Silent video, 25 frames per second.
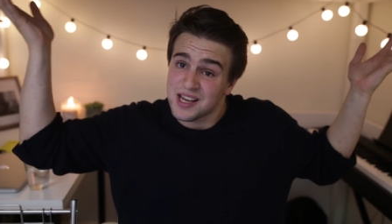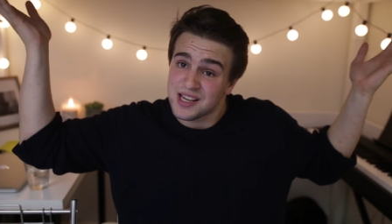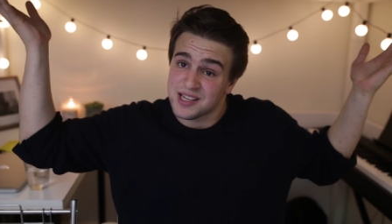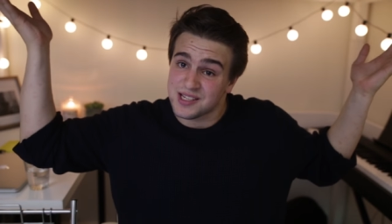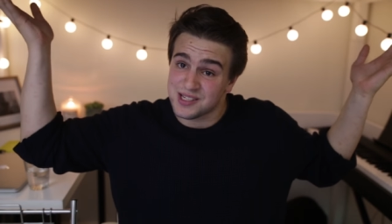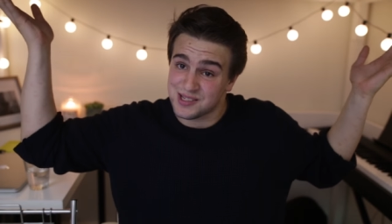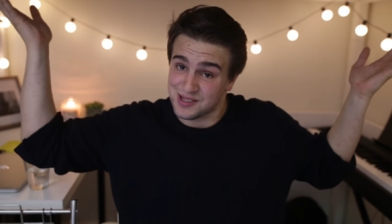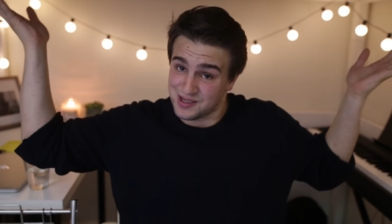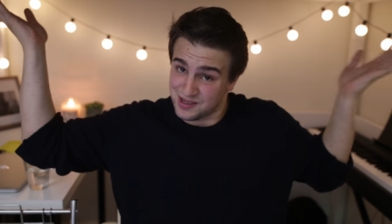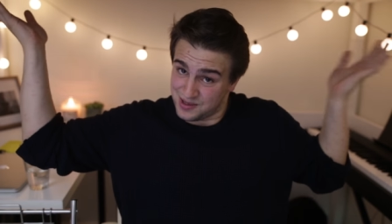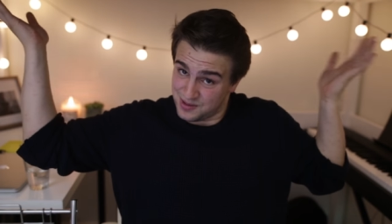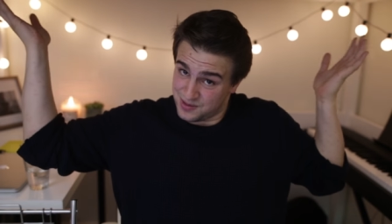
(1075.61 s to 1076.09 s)

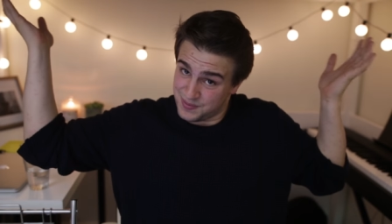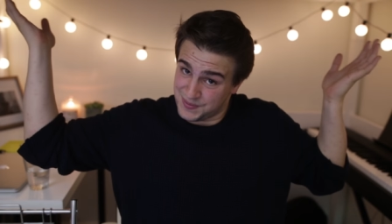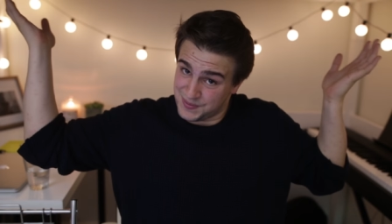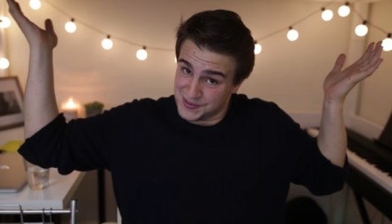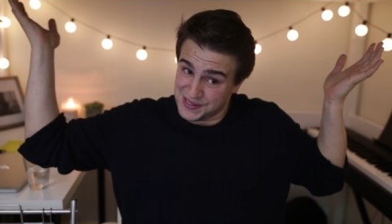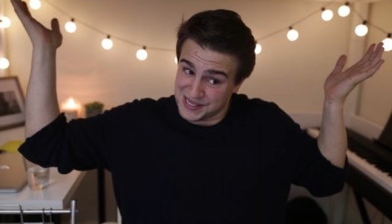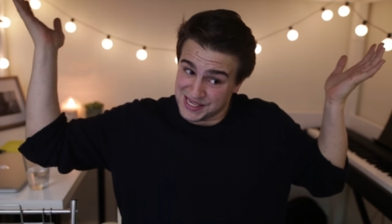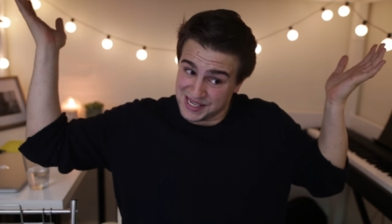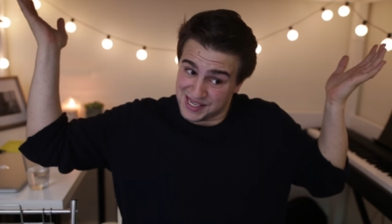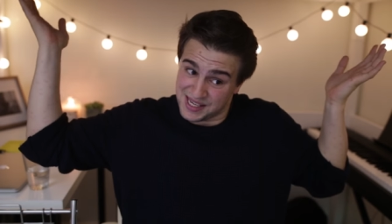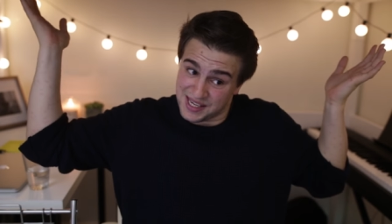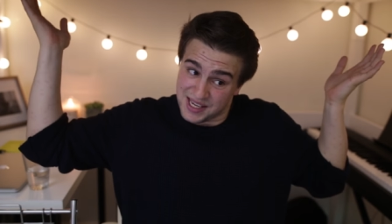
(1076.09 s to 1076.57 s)
This is going to
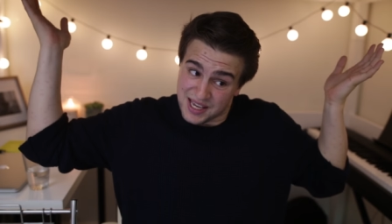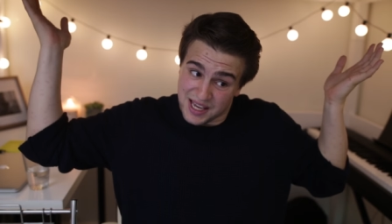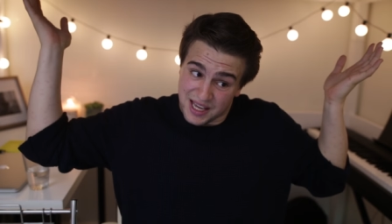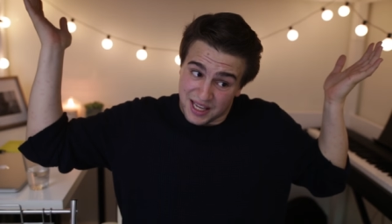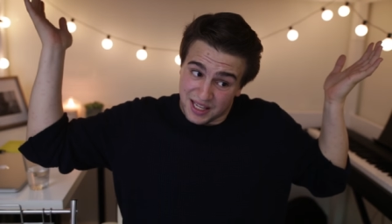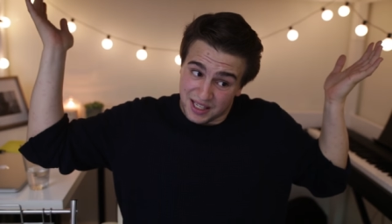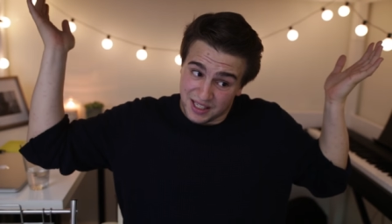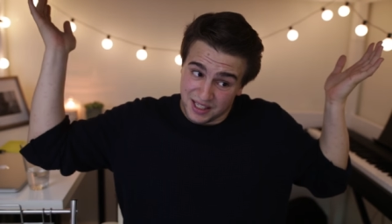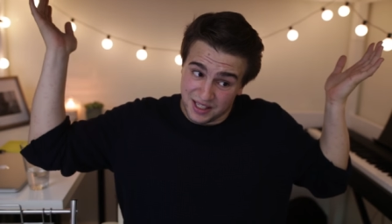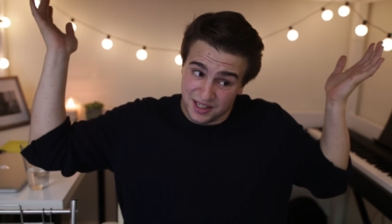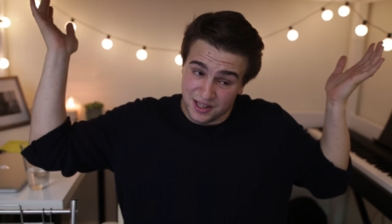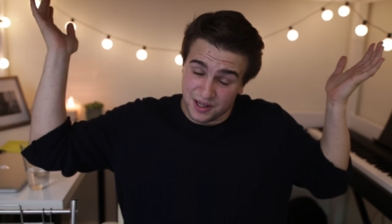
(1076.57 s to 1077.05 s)
be,
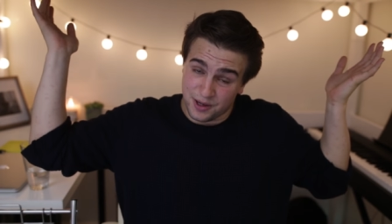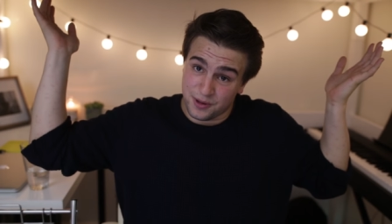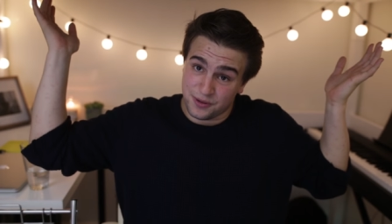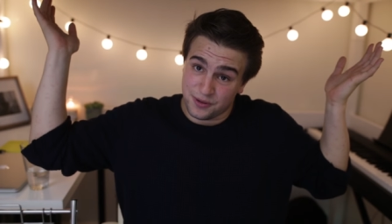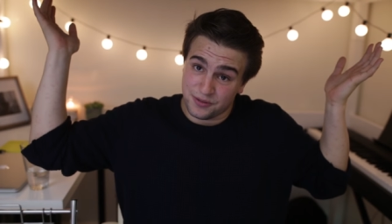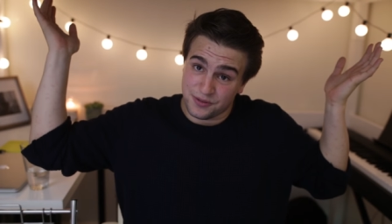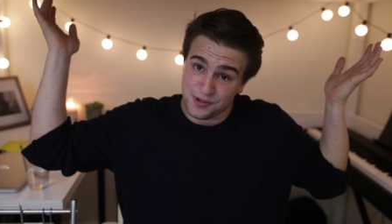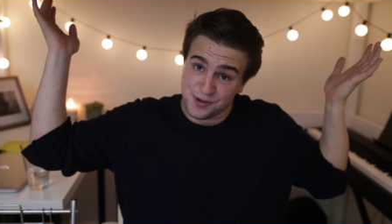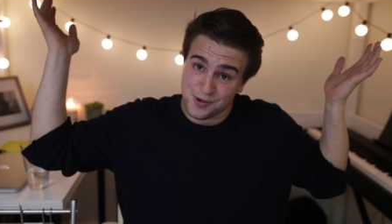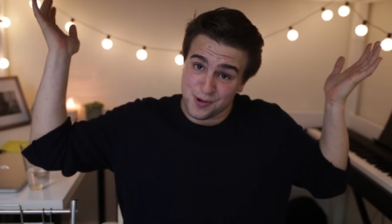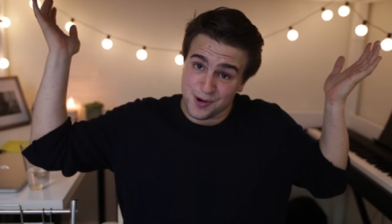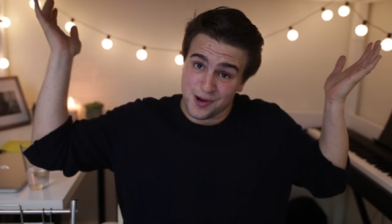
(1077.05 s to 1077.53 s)
you know,
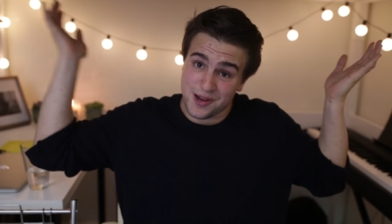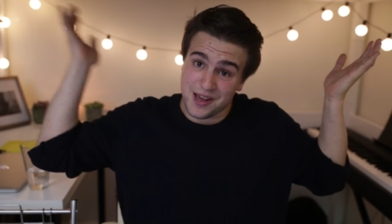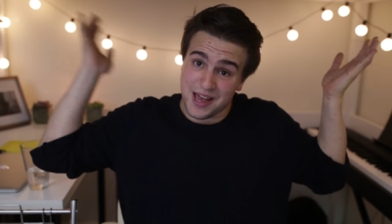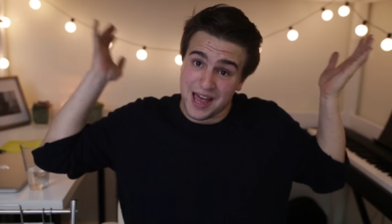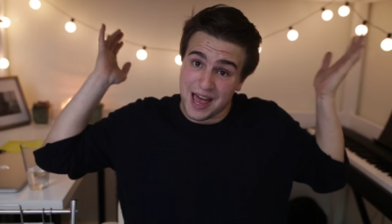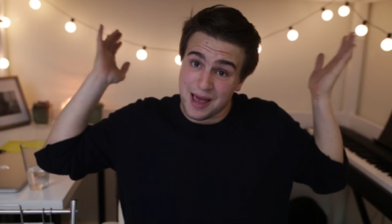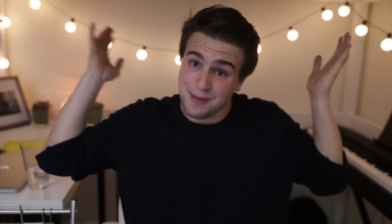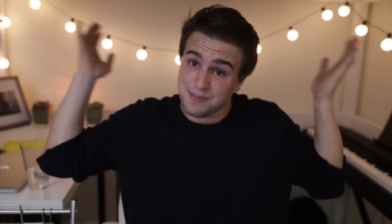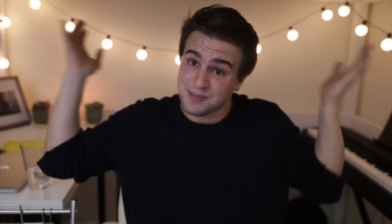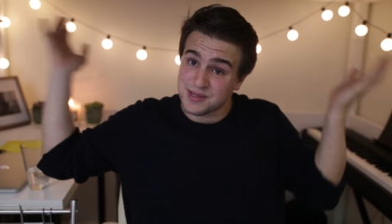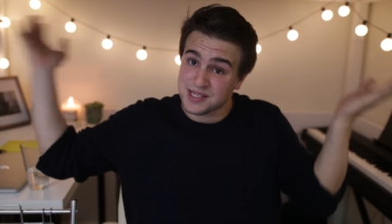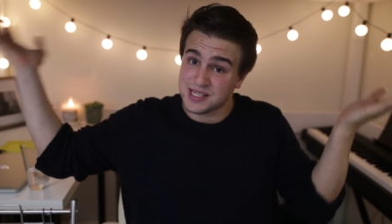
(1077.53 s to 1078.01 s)
if you're
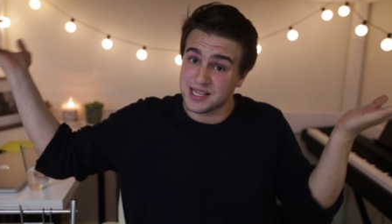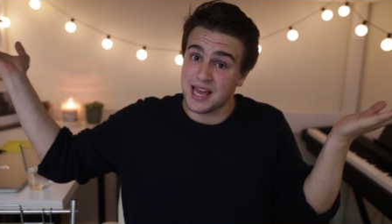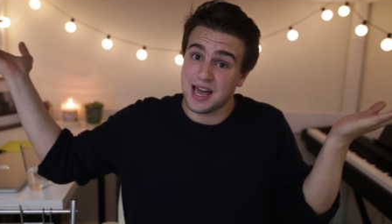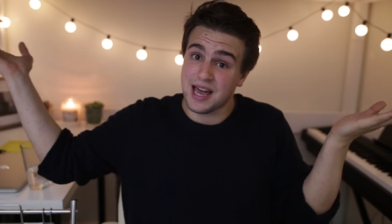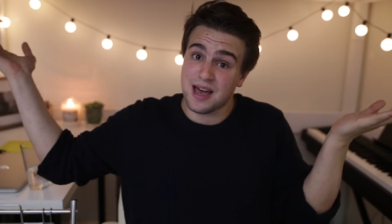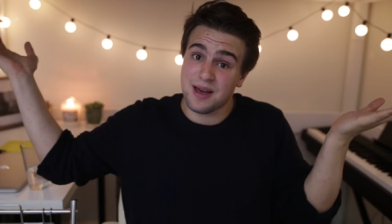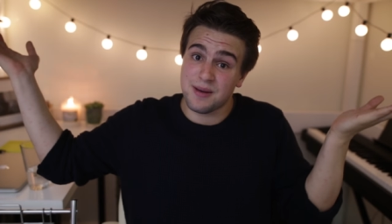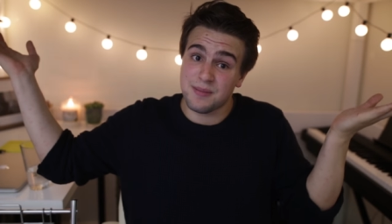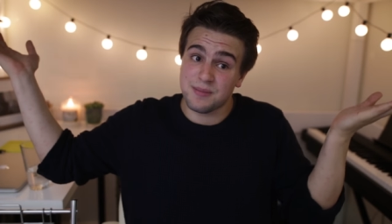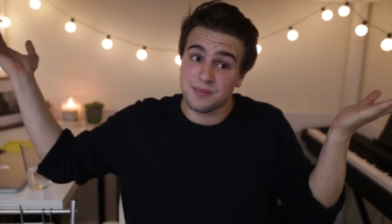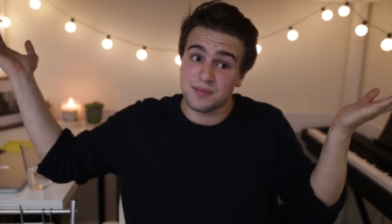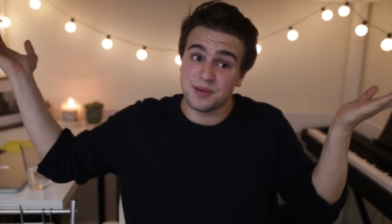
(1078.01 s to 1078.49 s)
at
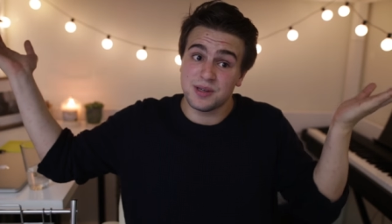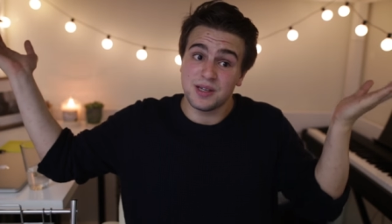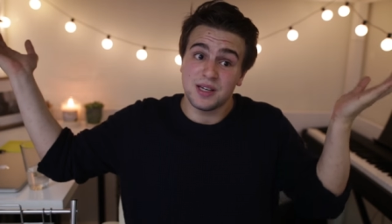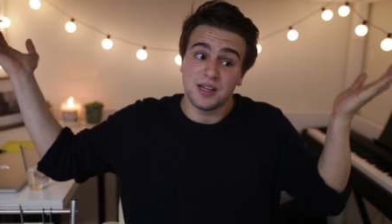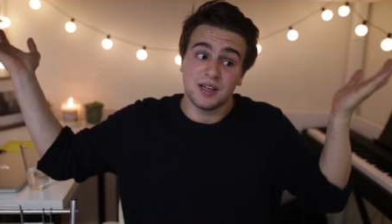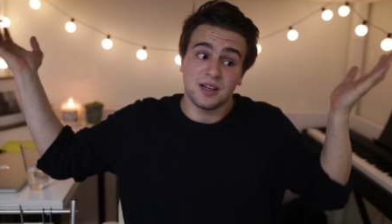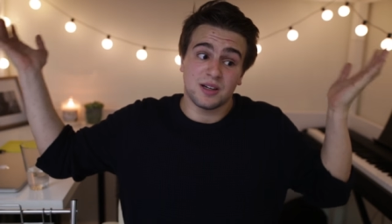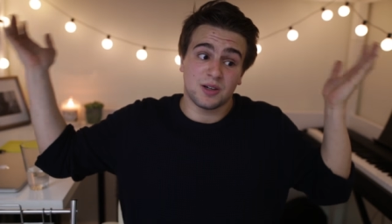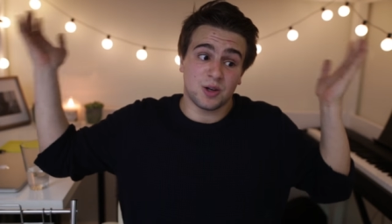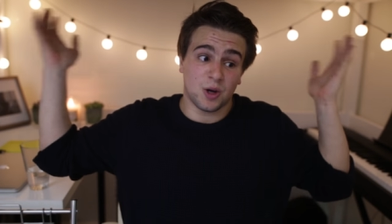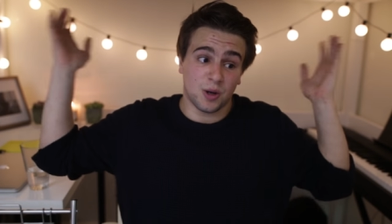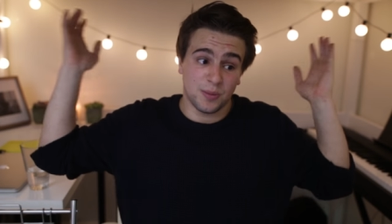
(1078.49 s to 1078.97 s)
MCM,
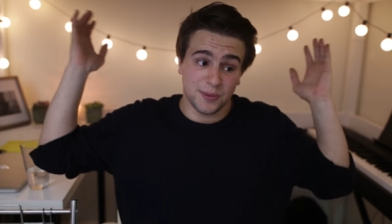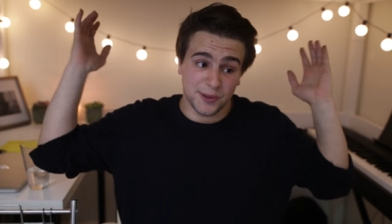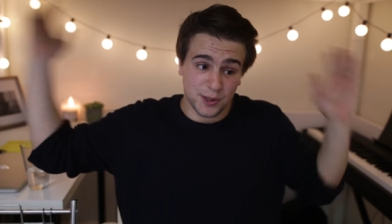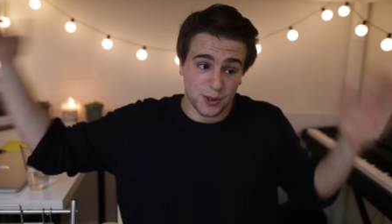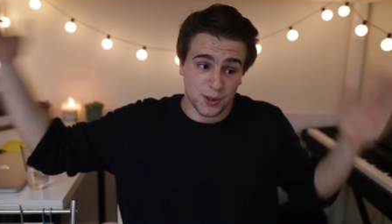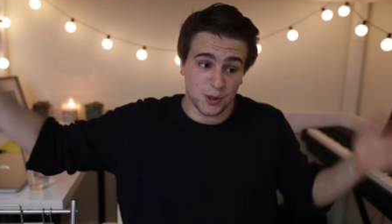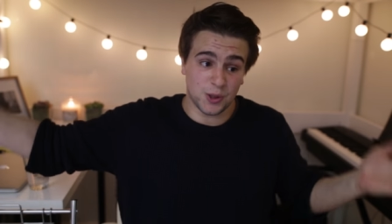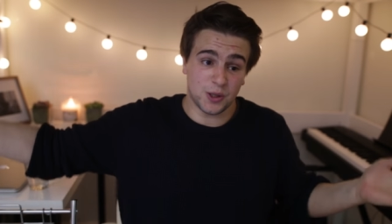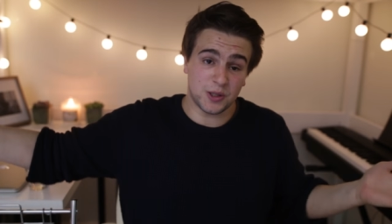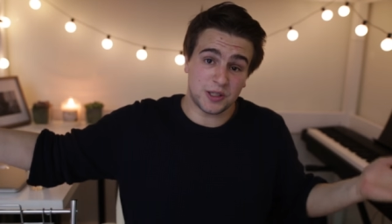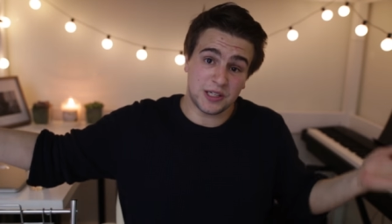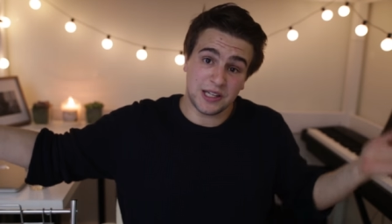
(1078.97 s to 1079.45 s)
Comic
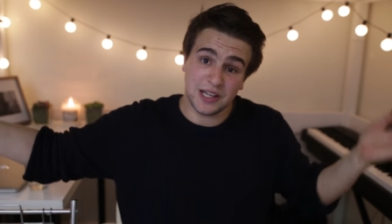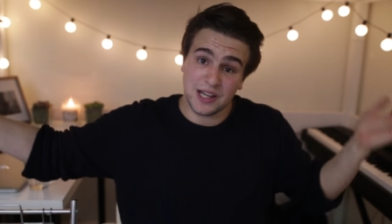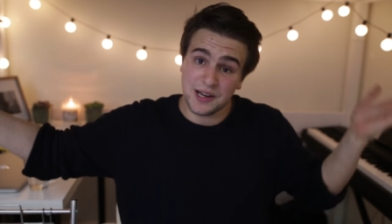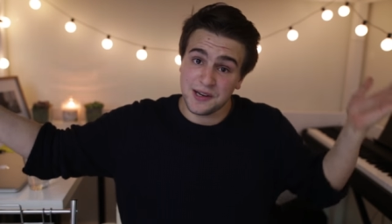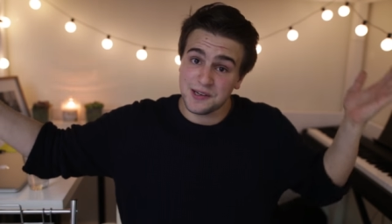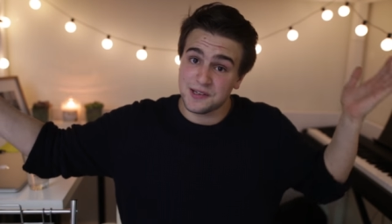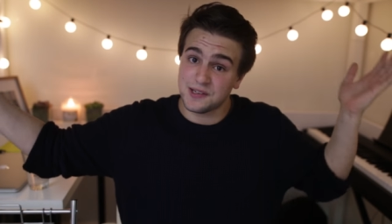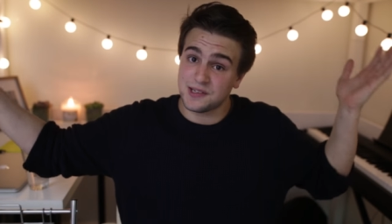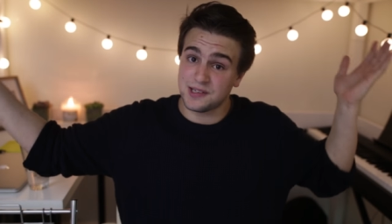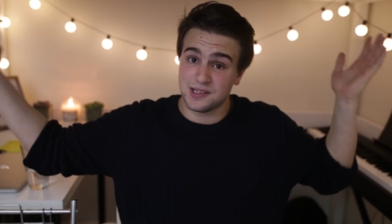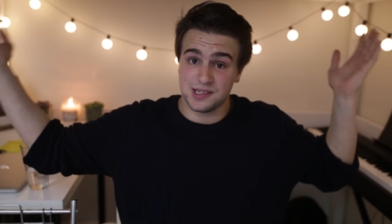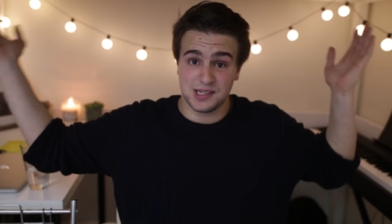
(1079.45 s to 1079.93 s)
Con
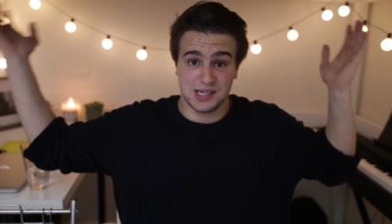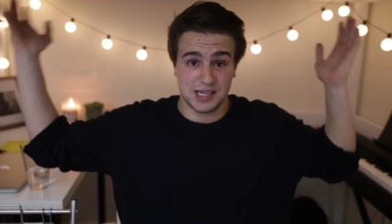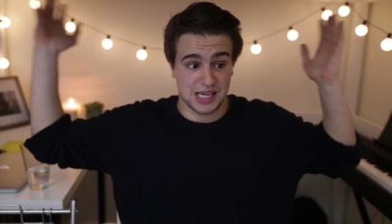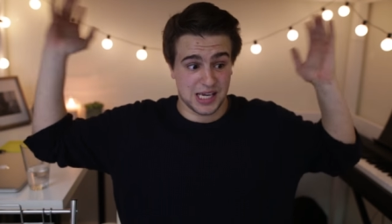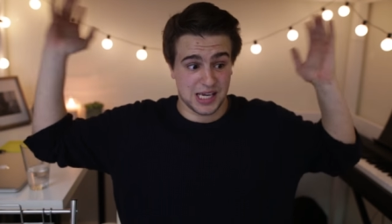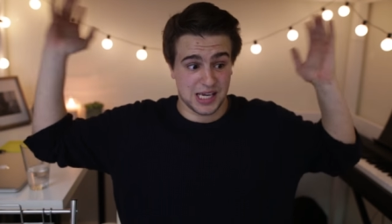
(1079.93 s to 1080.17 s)
London,